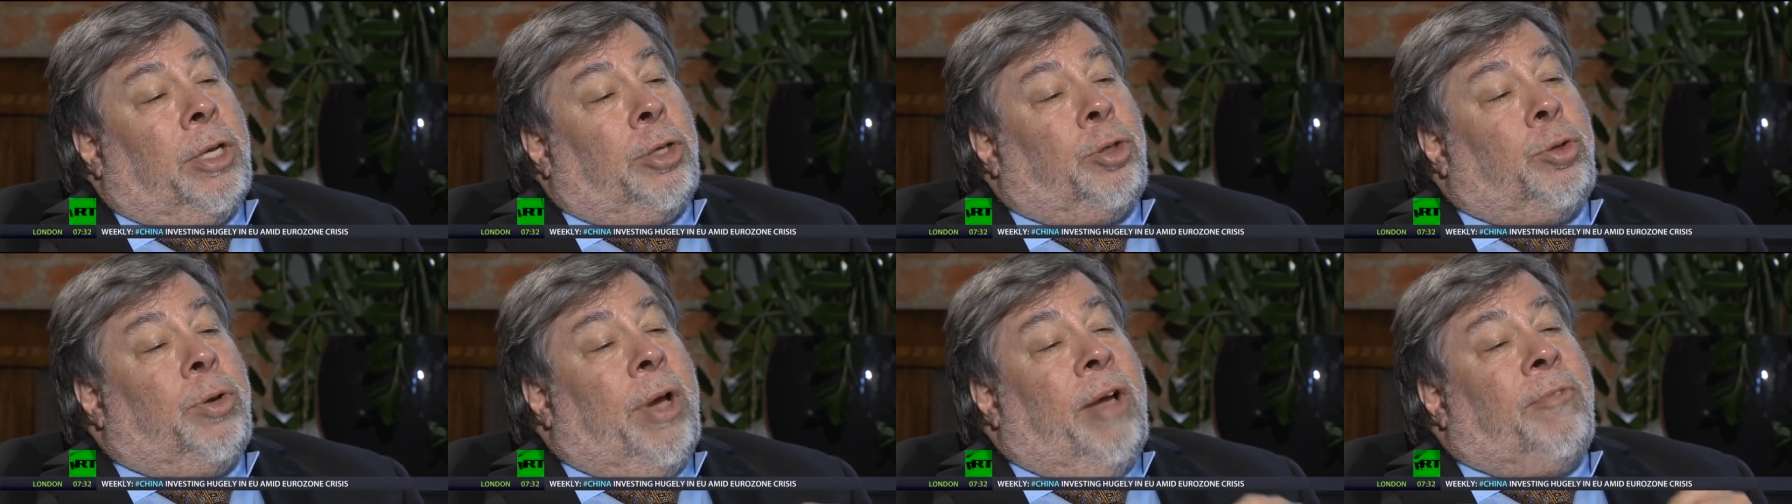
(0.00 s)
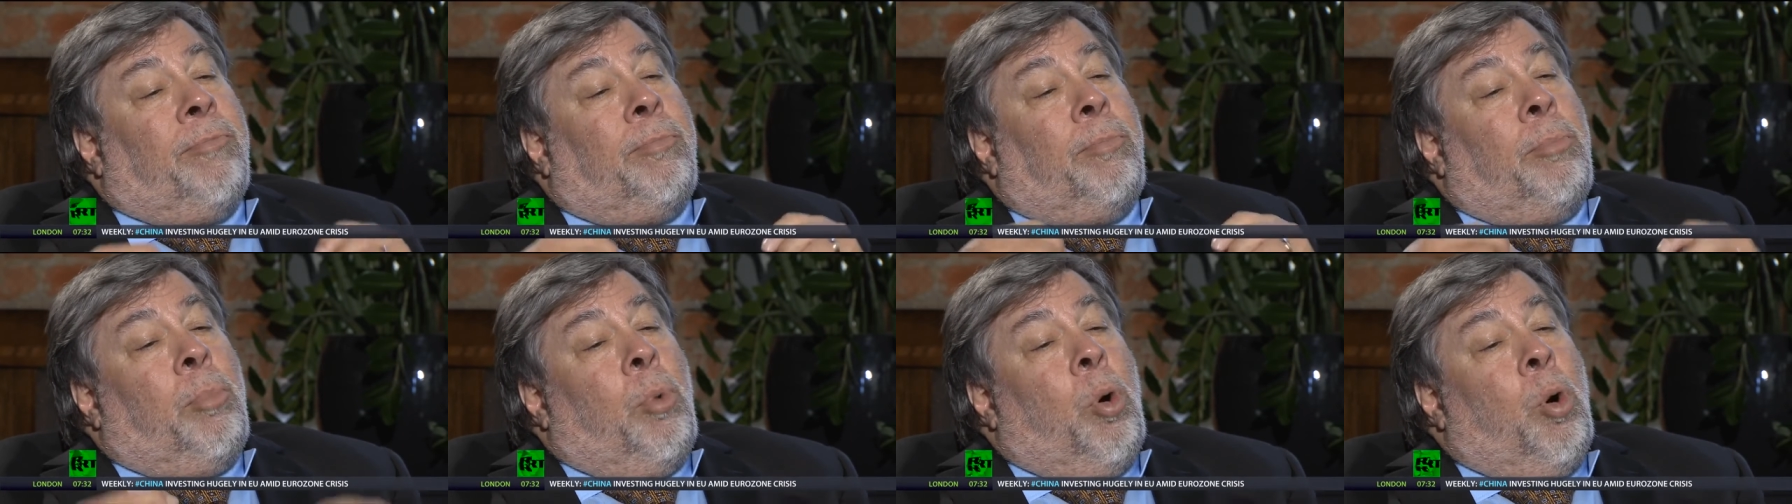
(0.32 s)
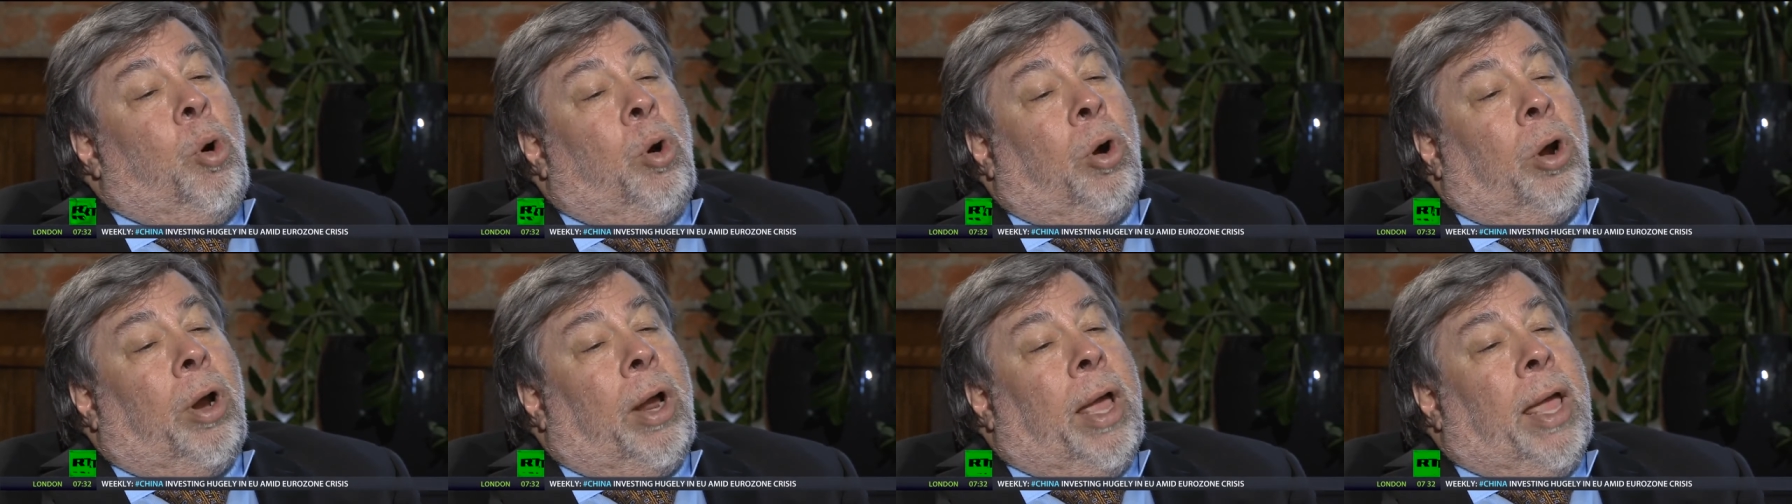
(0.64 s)
to have
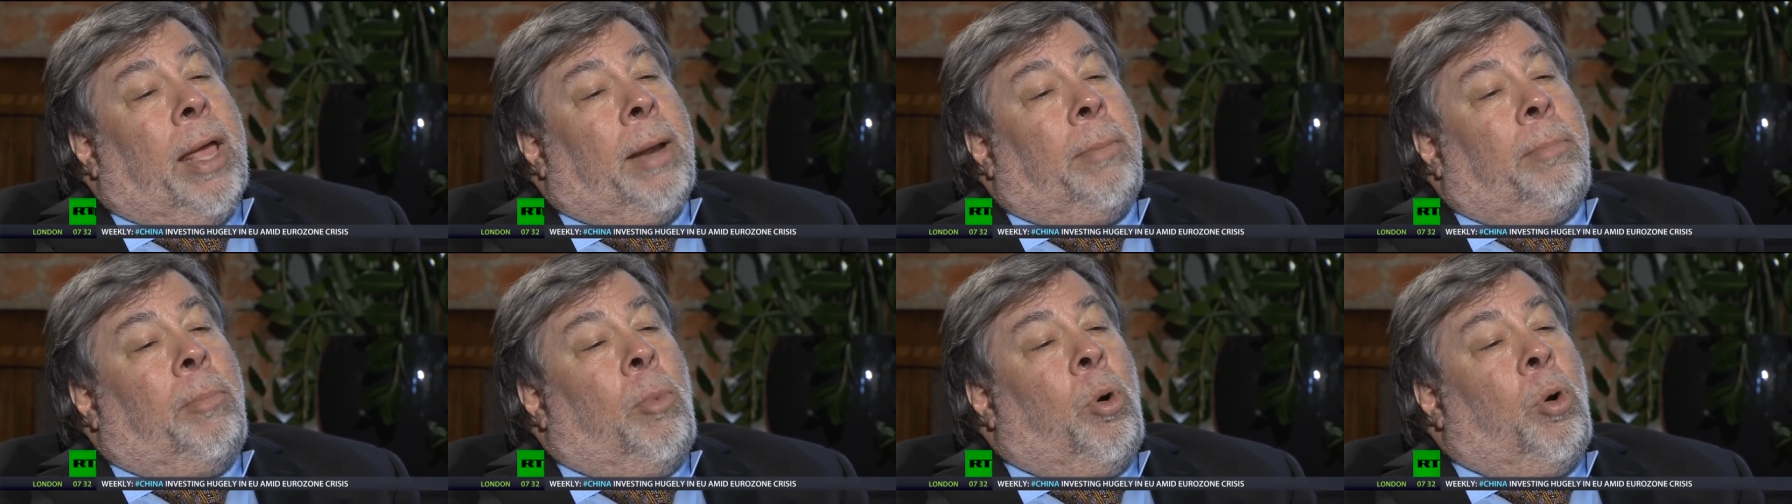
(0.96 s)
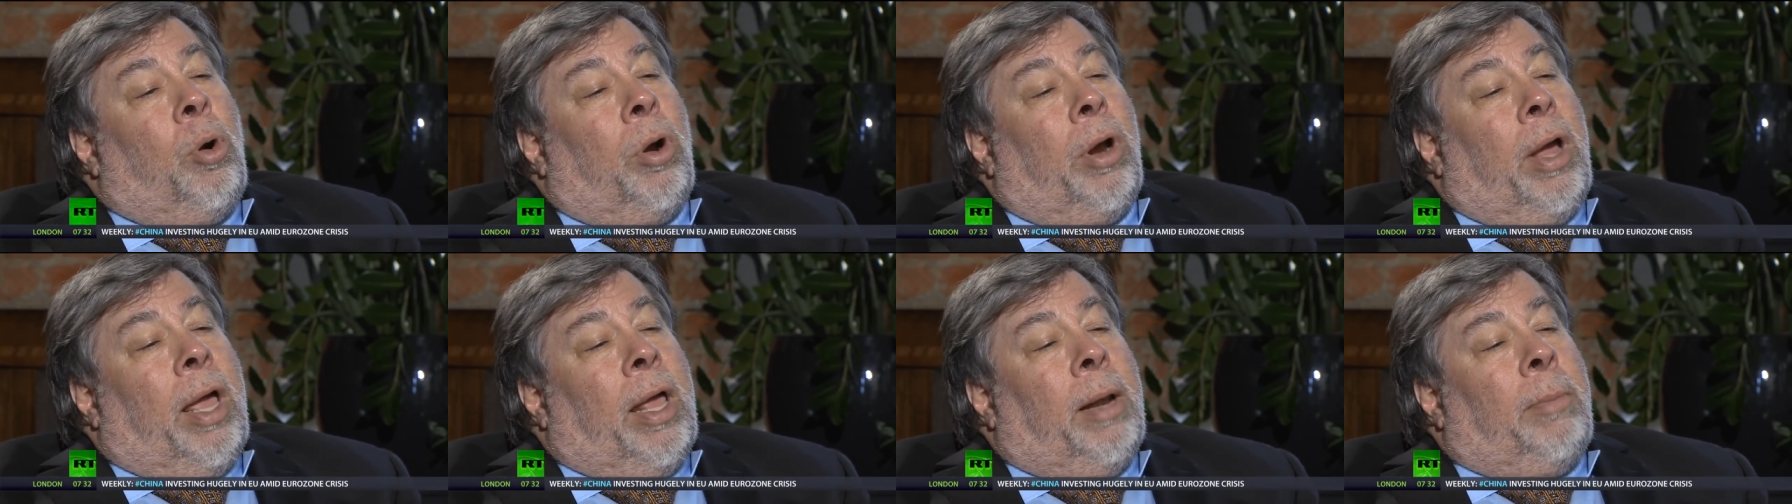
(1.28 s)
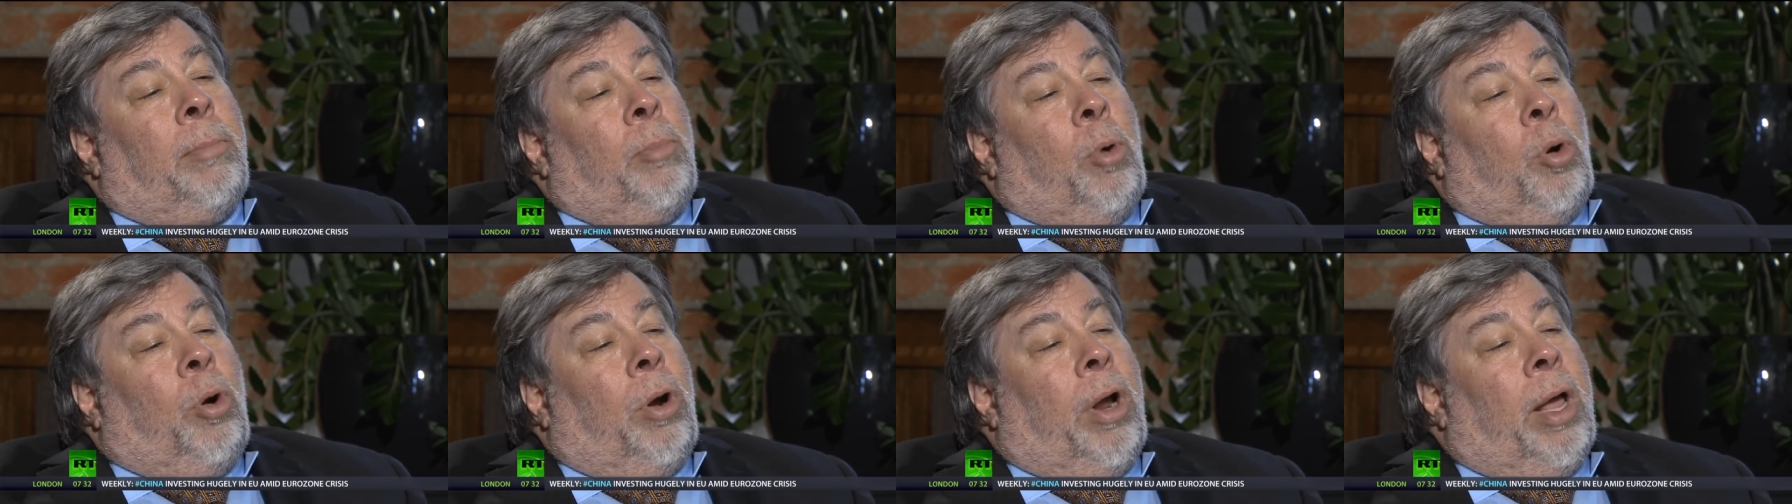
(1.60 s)
more and more
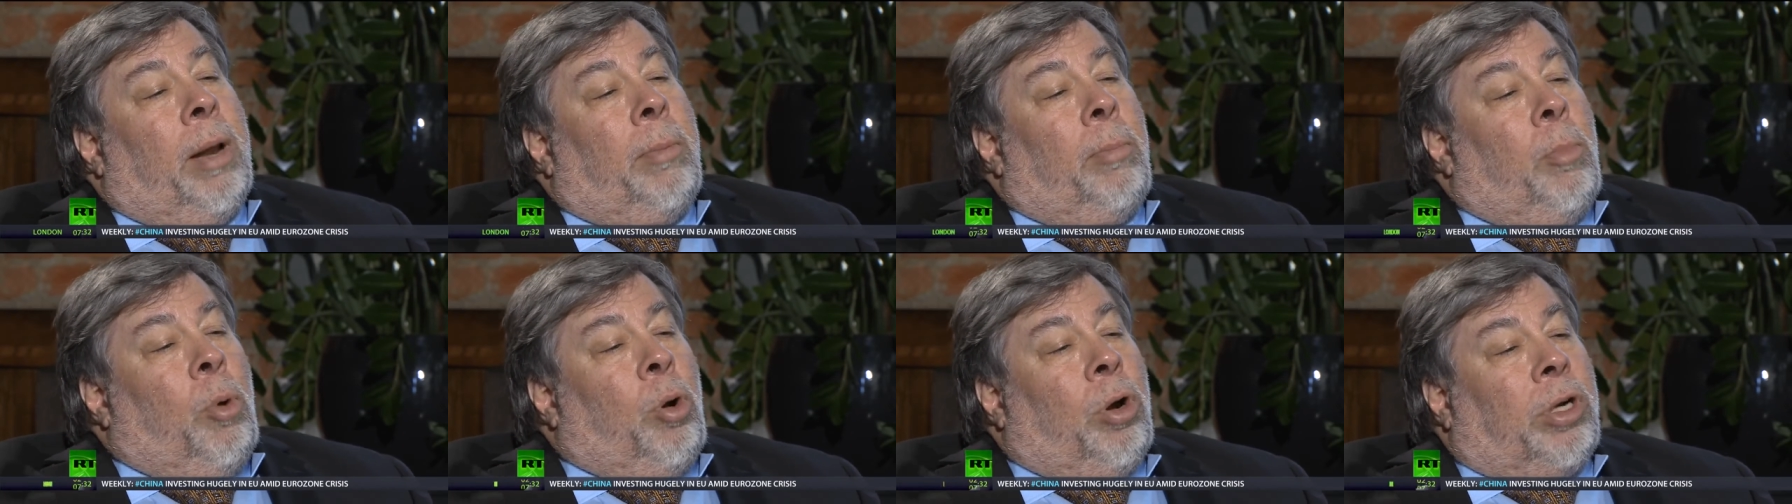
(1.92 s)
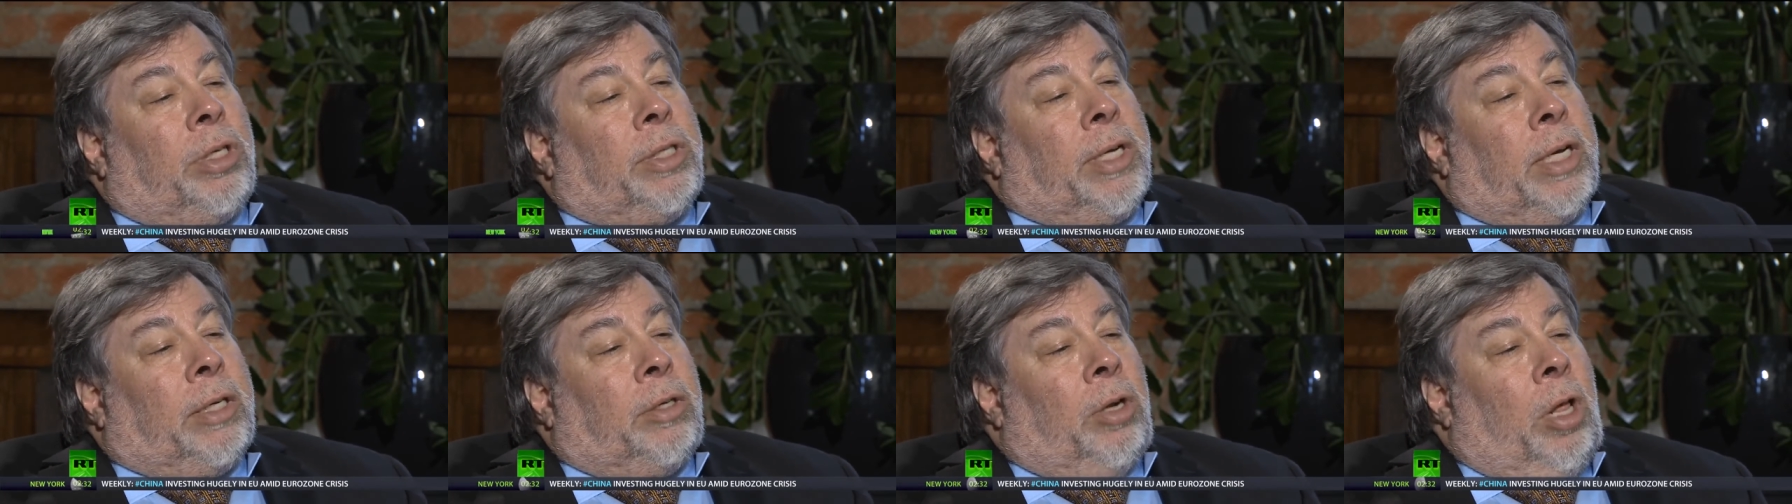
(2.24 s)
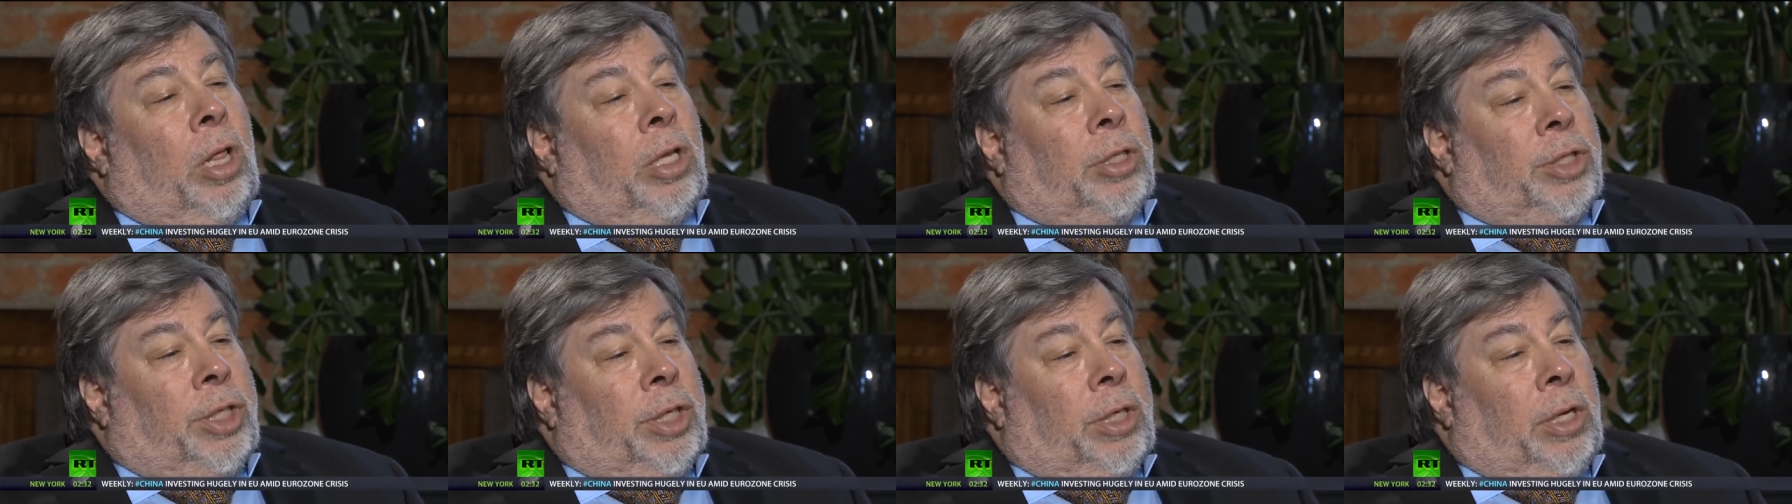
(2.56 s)
and more and more
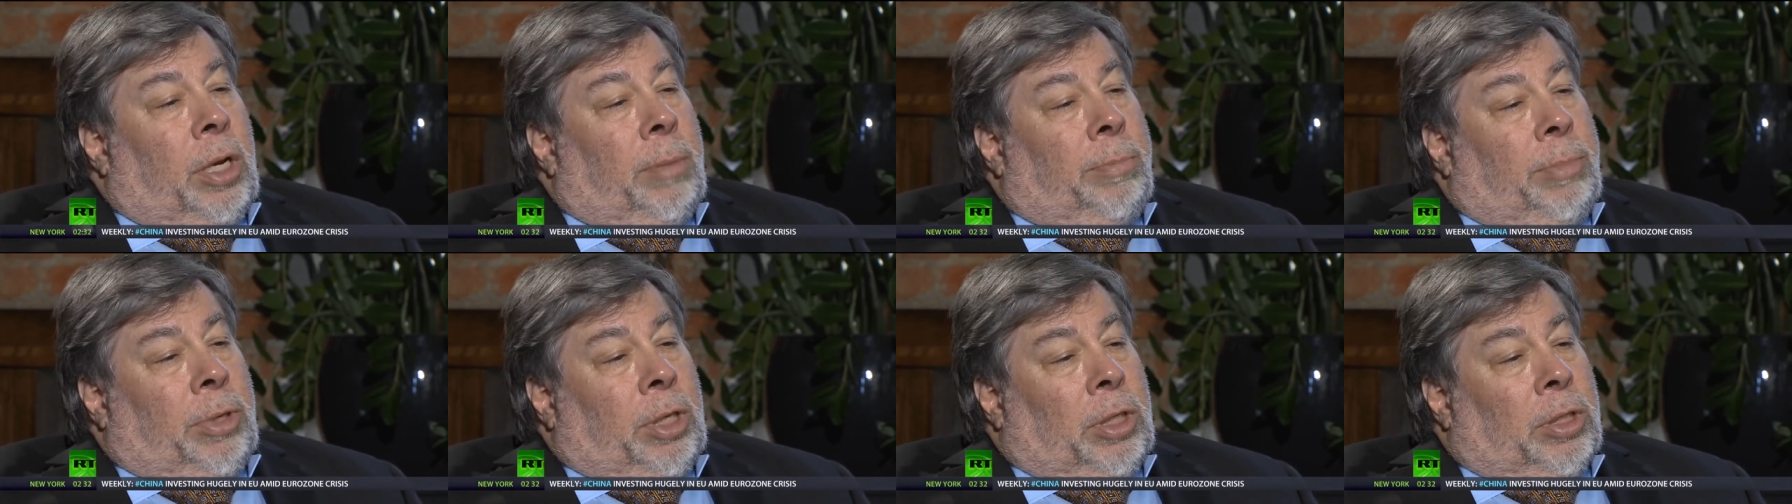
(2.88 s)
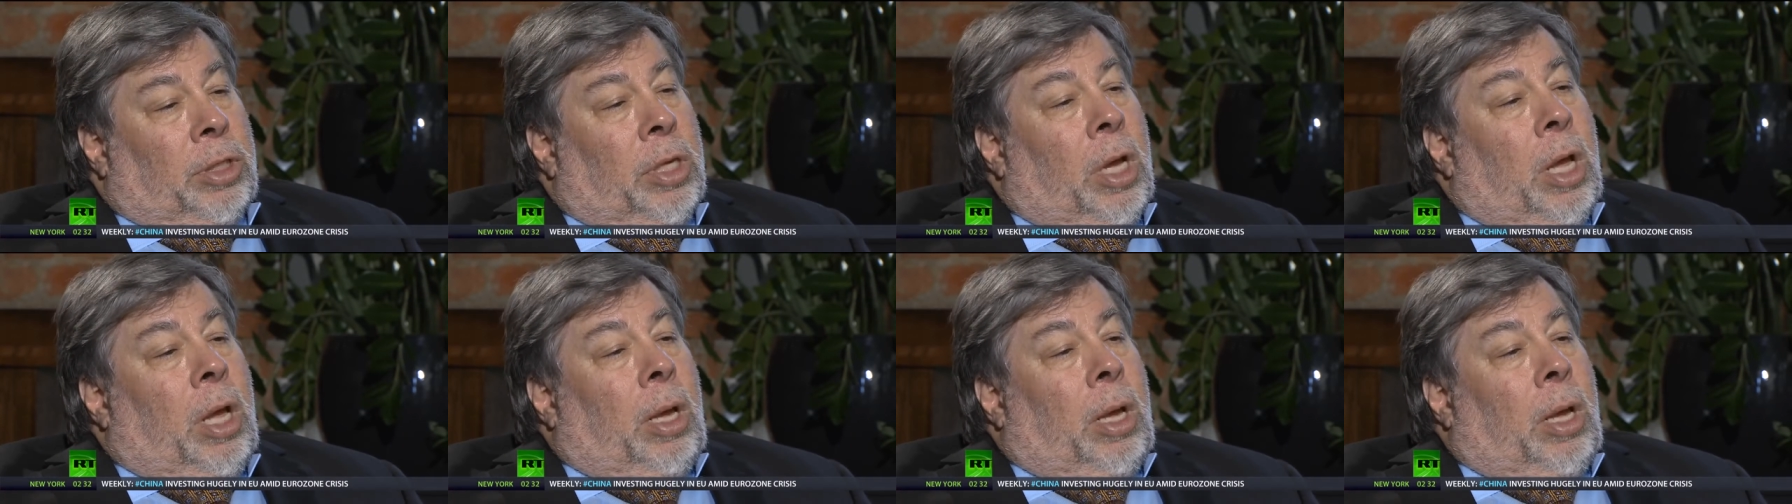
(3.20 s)
technology companies.